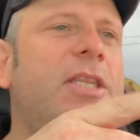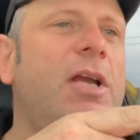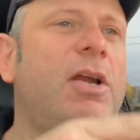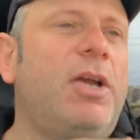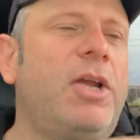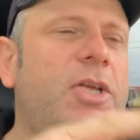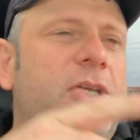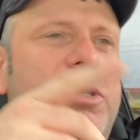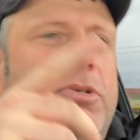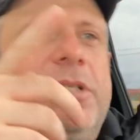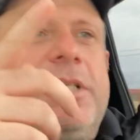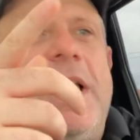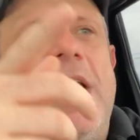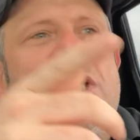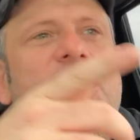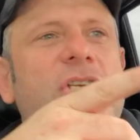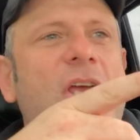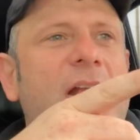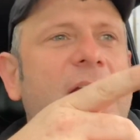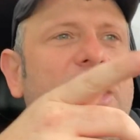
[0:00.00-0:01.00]
there and accuse
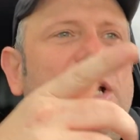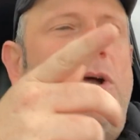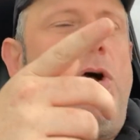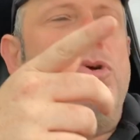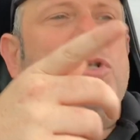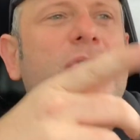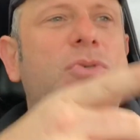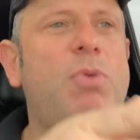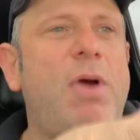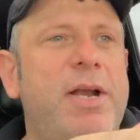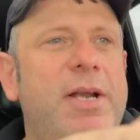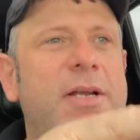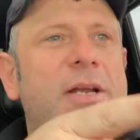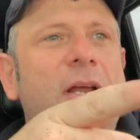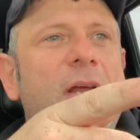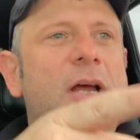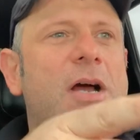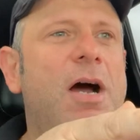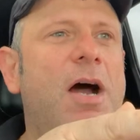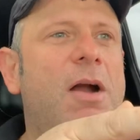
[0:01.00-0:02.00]
K-Shine of ghostwriting
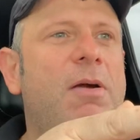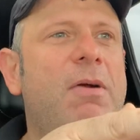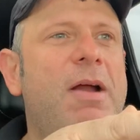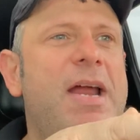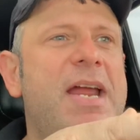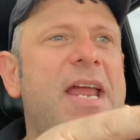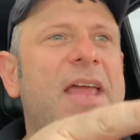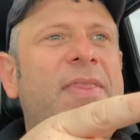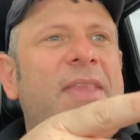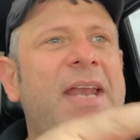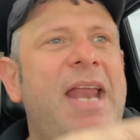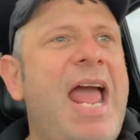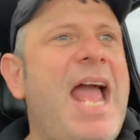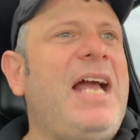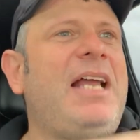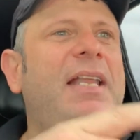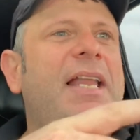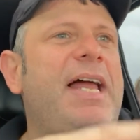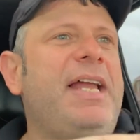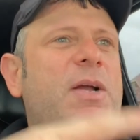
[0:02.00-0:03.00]
all right, and then
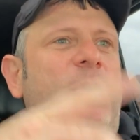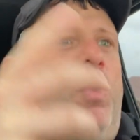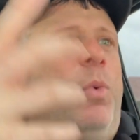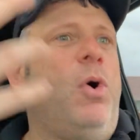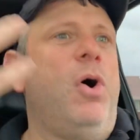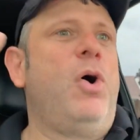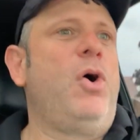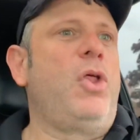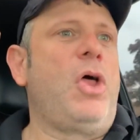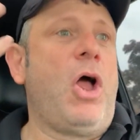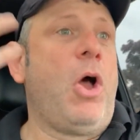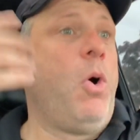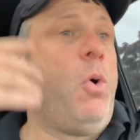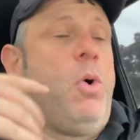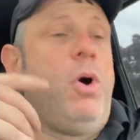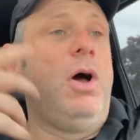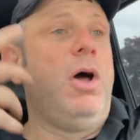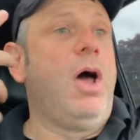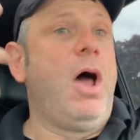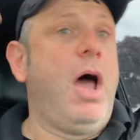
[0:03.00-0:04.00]
act like,
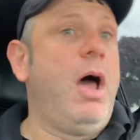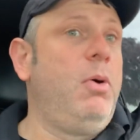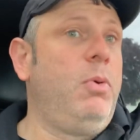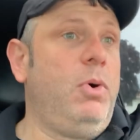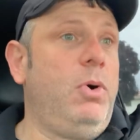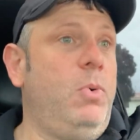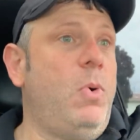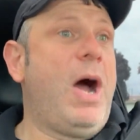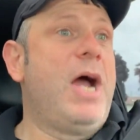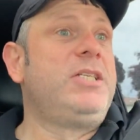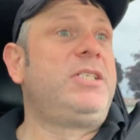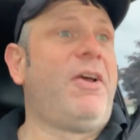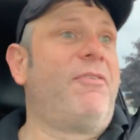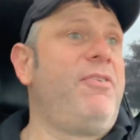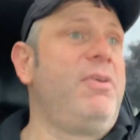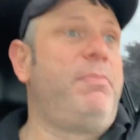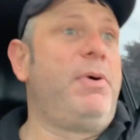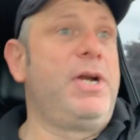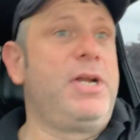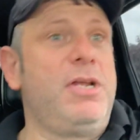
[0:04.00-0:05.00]
why is
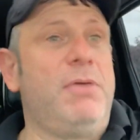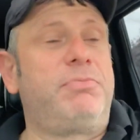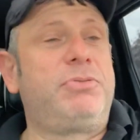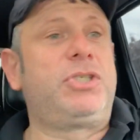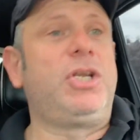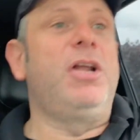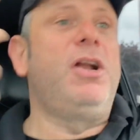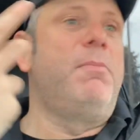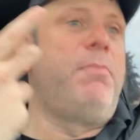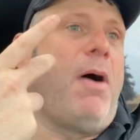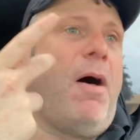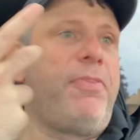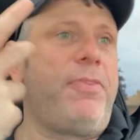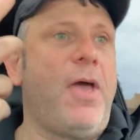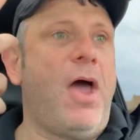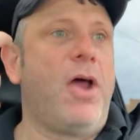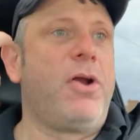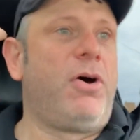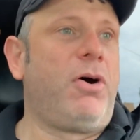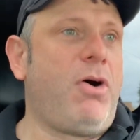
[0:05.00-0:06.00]
everybody upset about
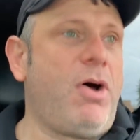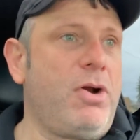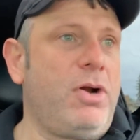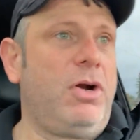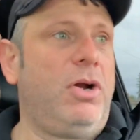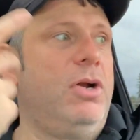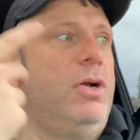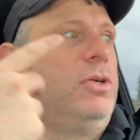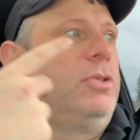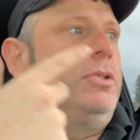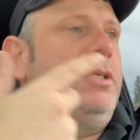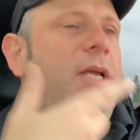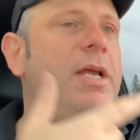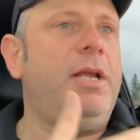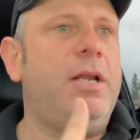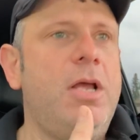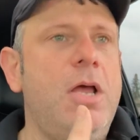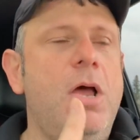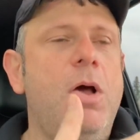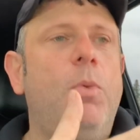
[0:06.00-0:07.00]
that? I oh, don't, I don't
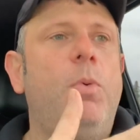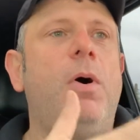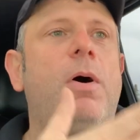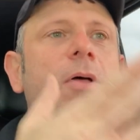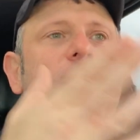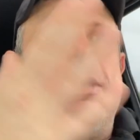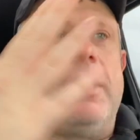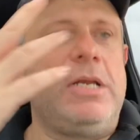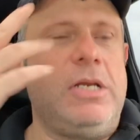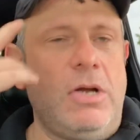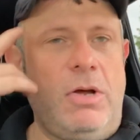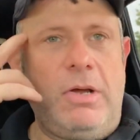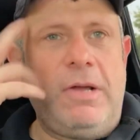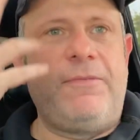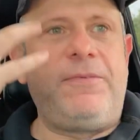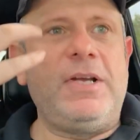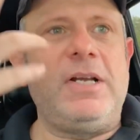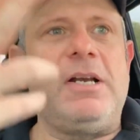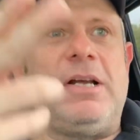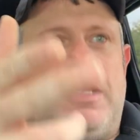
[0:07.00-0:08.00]
understand. Well, you know,
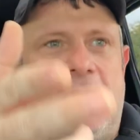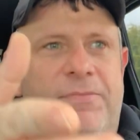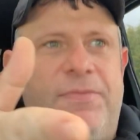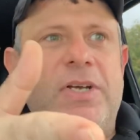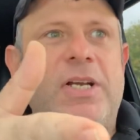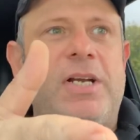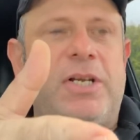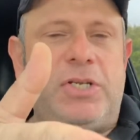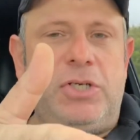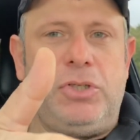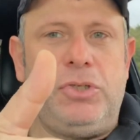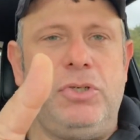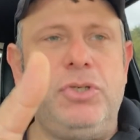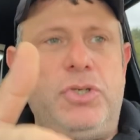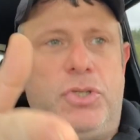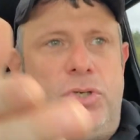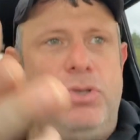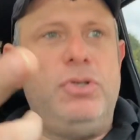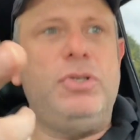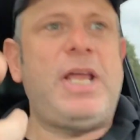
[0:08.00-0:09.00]
if you're gonna, if you're gonna, you,
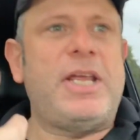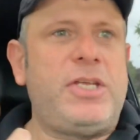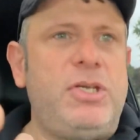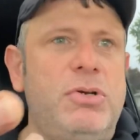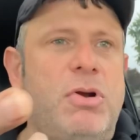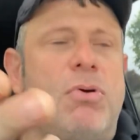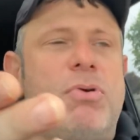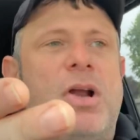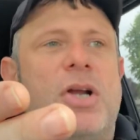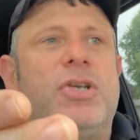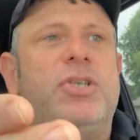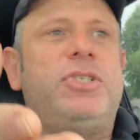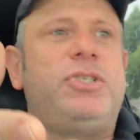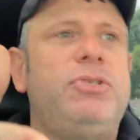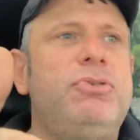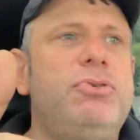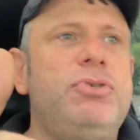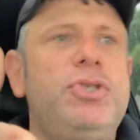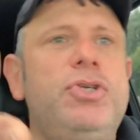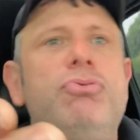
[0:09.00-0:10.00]
you, like, you don't
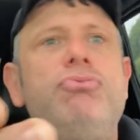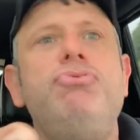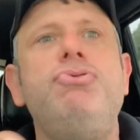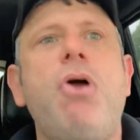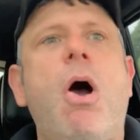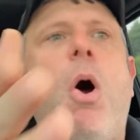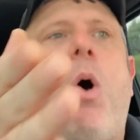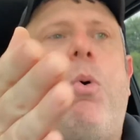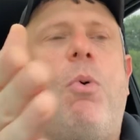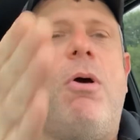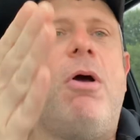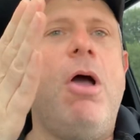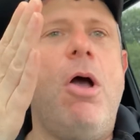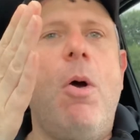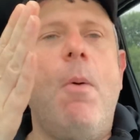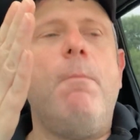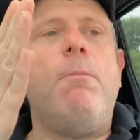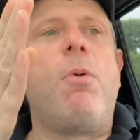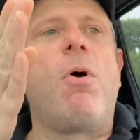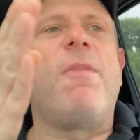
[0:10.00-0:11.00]
understand, you, you know
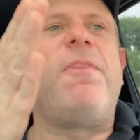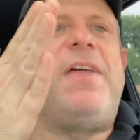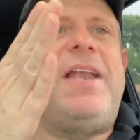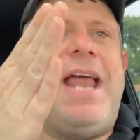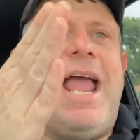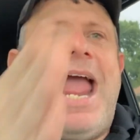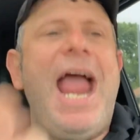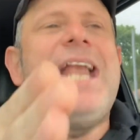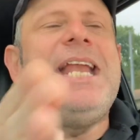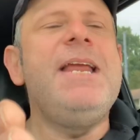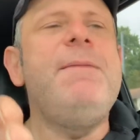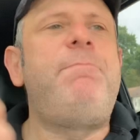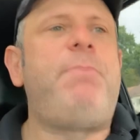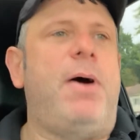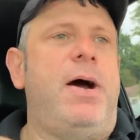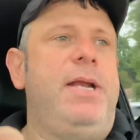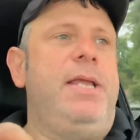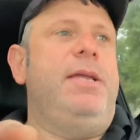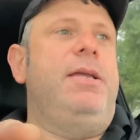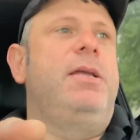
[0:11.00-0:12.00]
more than
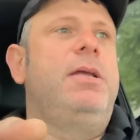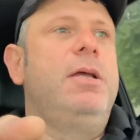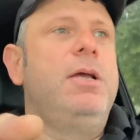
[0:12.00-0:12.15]
anybody,